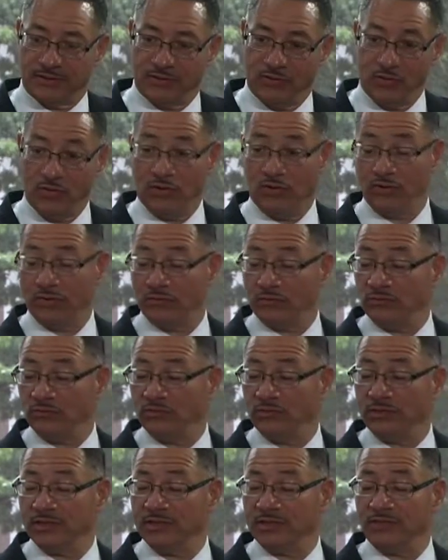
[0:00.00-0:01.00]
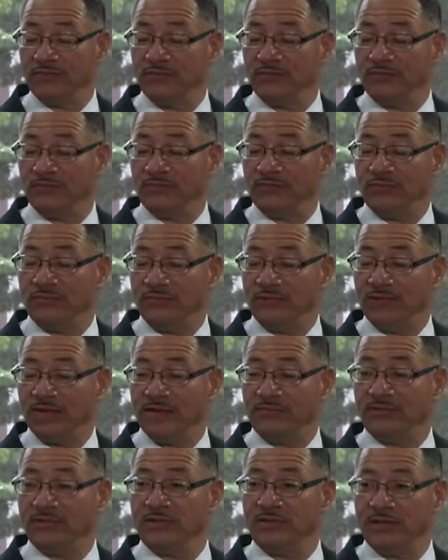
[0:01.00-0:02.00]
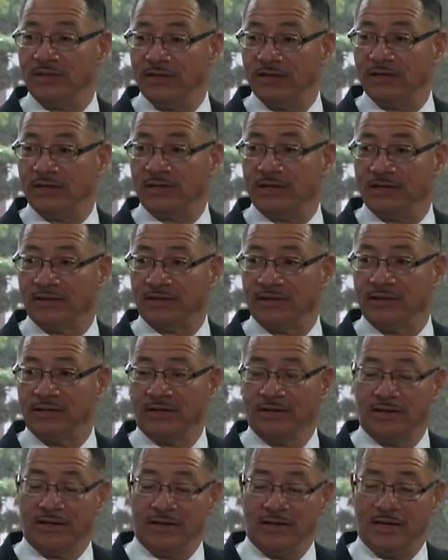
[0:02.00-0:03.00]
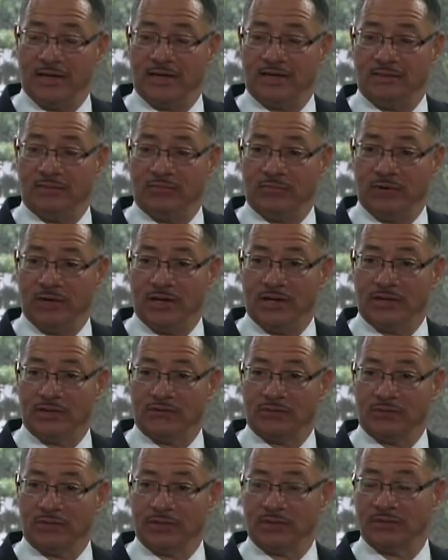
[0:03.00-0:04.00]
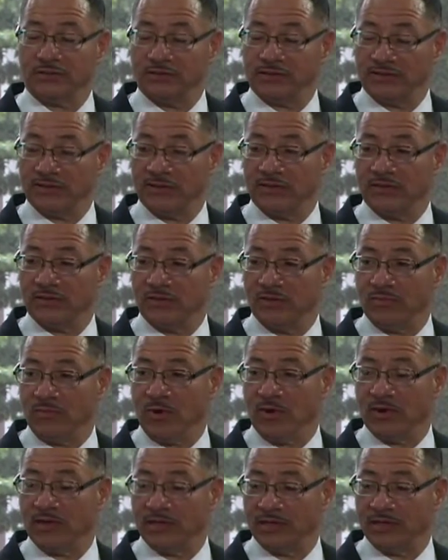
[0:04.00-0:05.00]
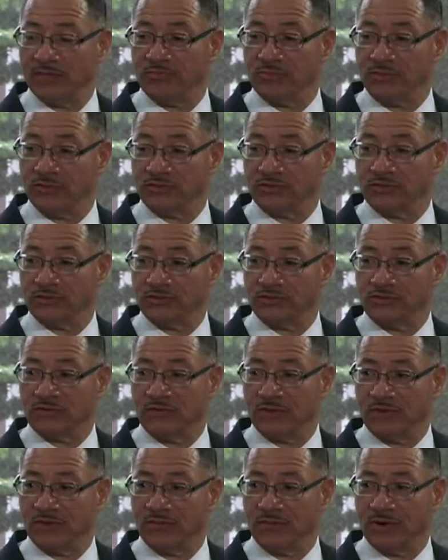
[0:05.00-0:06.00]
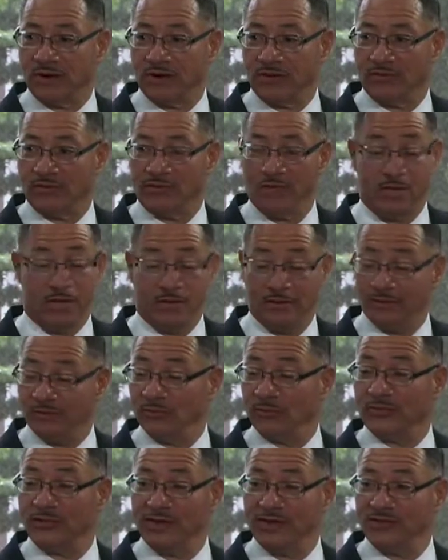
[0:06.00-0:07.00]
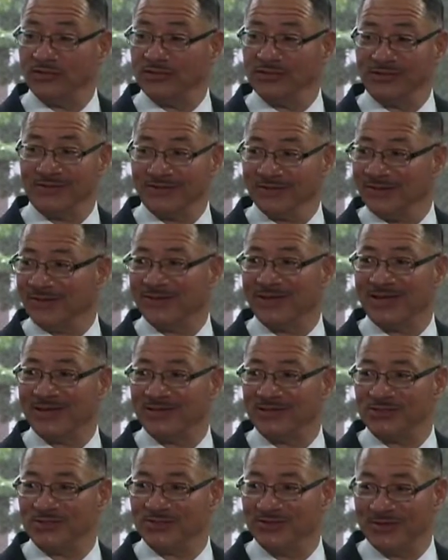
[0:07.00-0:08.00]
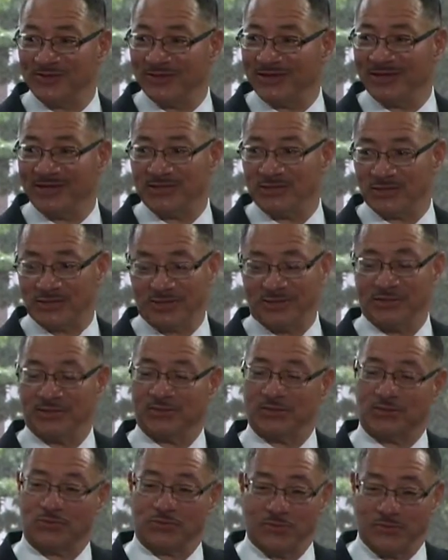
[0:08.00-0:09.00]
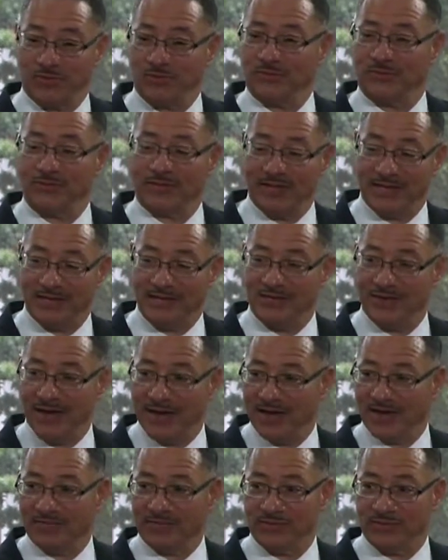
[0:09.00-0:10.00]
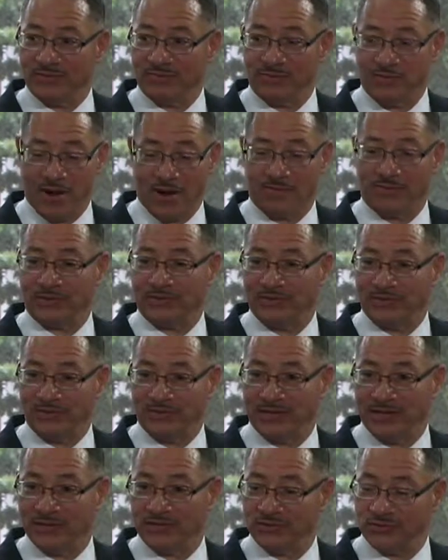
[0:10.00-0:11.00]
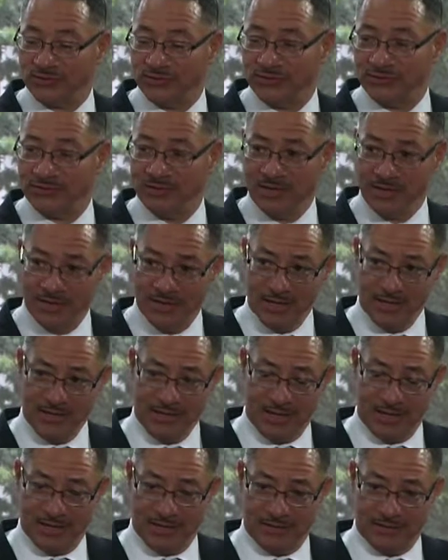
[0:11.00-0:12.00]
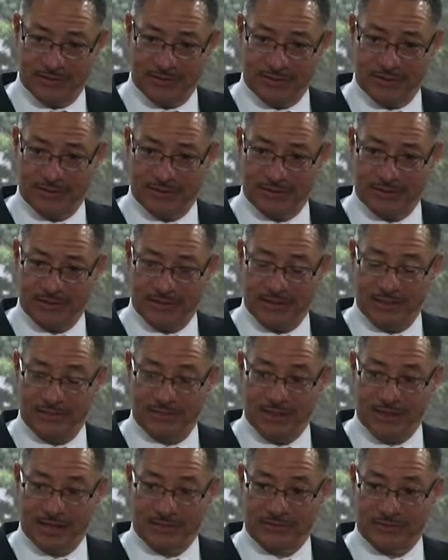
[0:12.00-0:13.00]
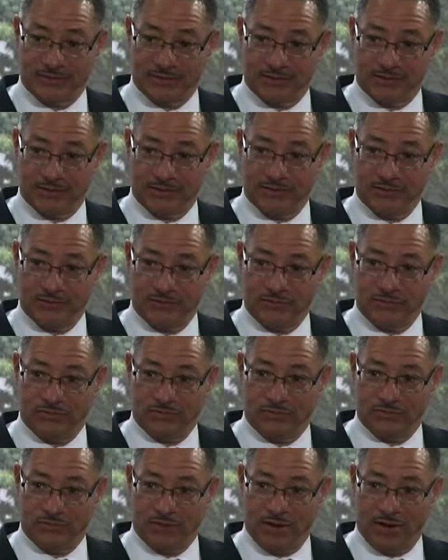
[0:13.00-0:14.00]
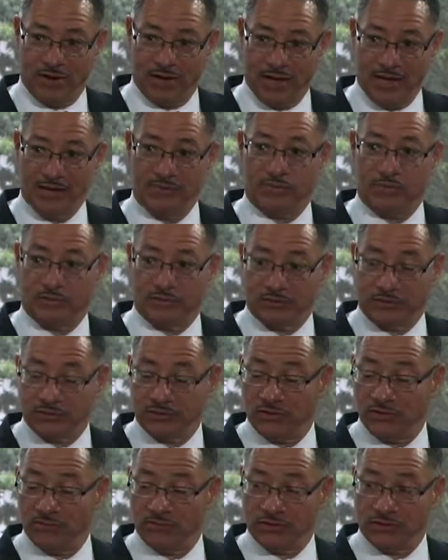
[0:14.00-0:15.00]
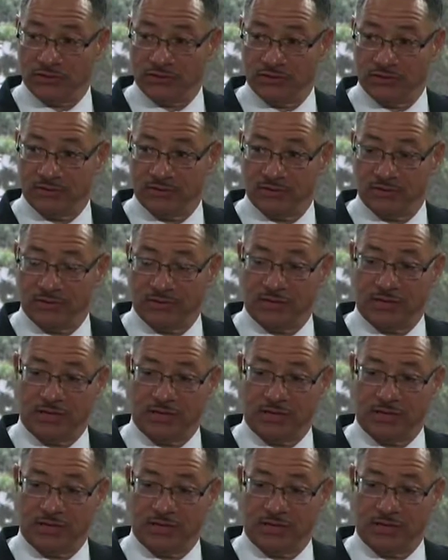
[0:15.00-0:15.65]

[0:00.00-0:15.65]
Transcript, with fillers: or whenever you hear a real estate or a marketing person talk about location, location, location. It's critical that you have the proper location. Yes. And that you are able to service your